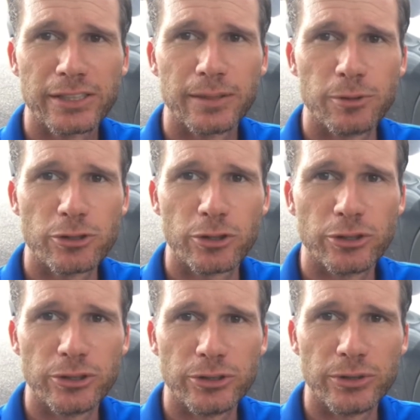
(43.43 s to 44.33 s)
Let
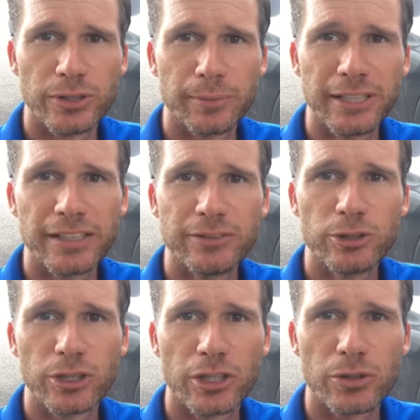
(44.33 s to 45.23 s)
me give
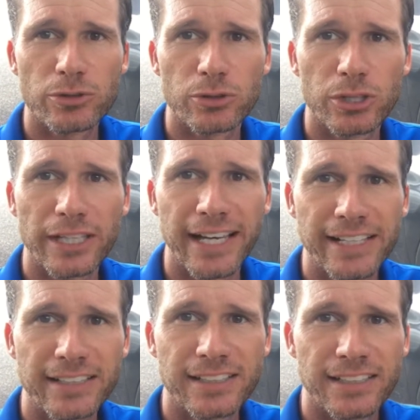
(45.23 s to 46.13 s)
you a closer look at
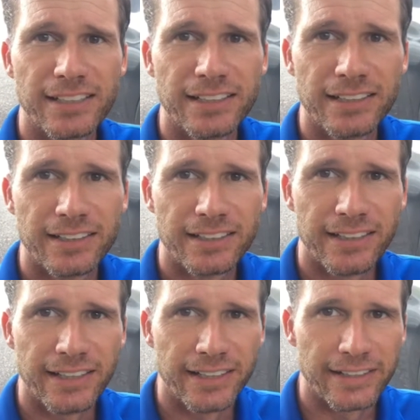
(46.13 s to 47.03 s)
it
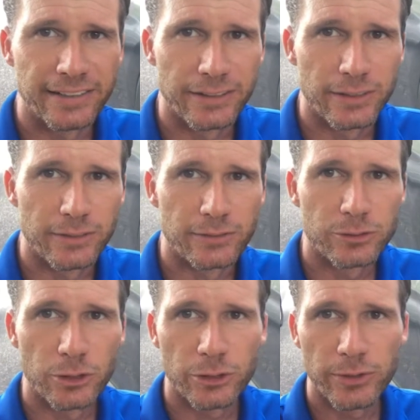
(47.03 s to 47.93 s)
and
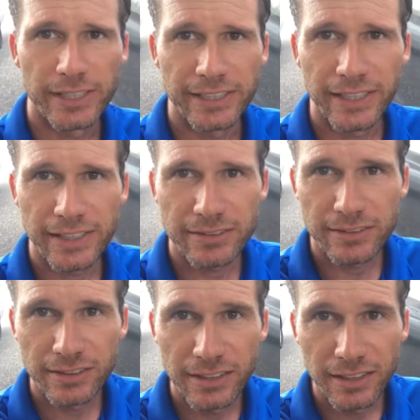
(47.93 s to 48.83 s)
show you that
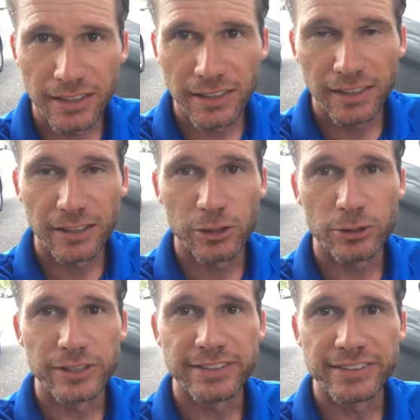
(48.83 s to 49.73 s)
yes,
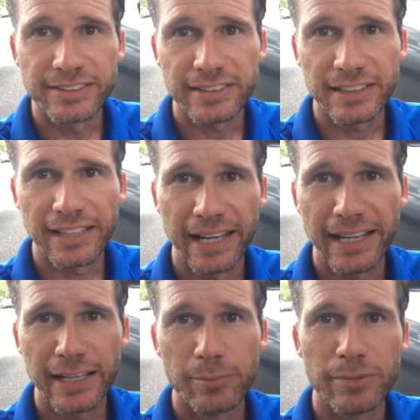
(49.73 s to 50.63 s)
creases
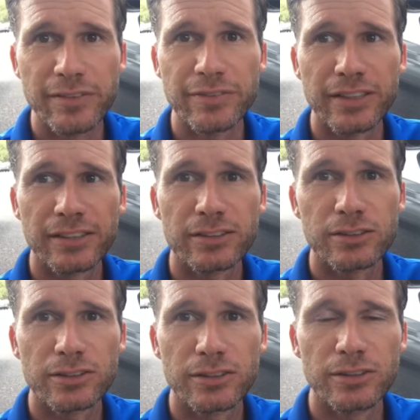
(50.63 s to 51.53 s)
can be fixed
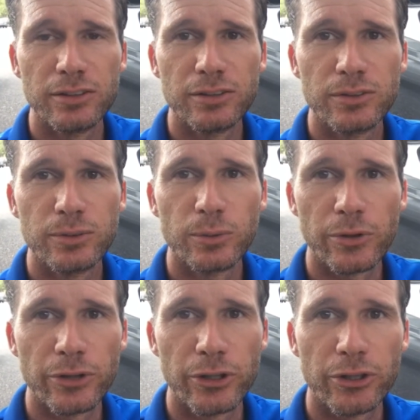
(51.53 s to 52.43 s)

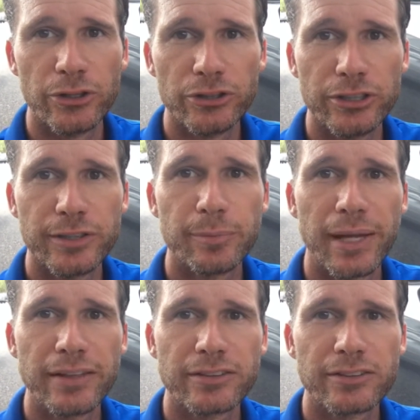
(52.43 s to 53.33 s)
with a good
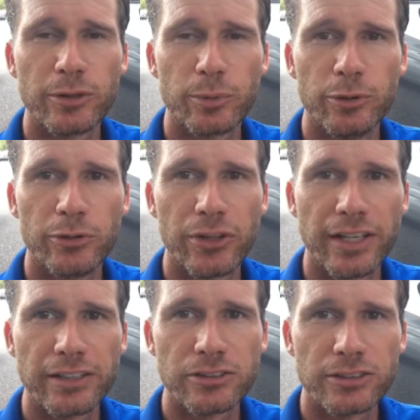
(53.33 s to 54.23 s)
paintless dent removal
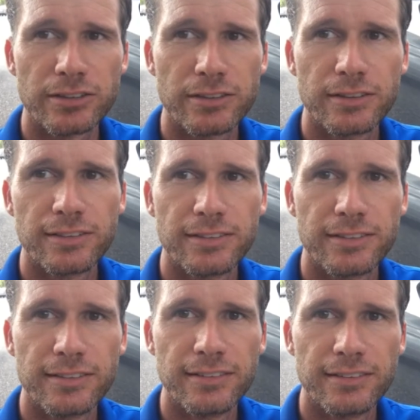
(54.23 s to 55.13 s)
technician.
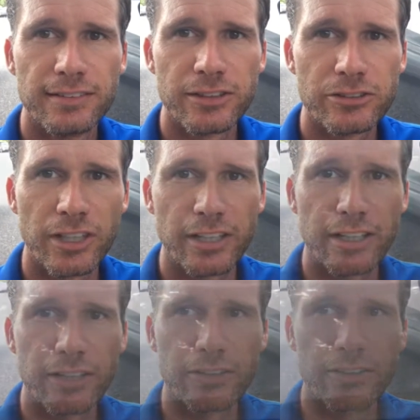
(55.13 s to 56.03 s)
Let's check it out.